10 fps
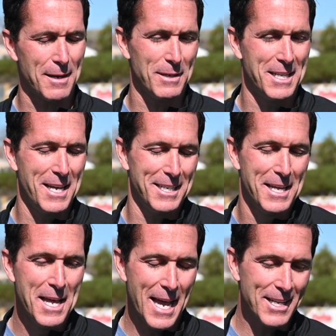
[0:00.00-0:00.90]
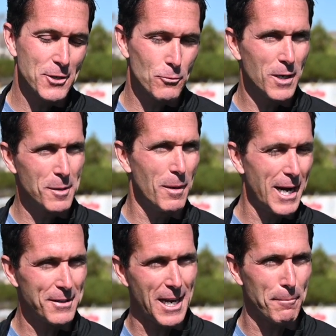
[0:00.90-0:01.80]
I mean, and to run the
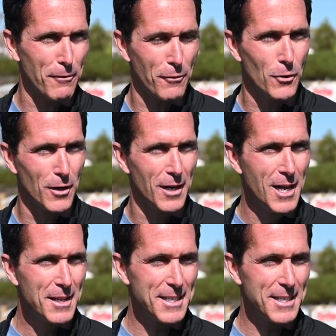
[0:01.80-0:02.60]
mile the day before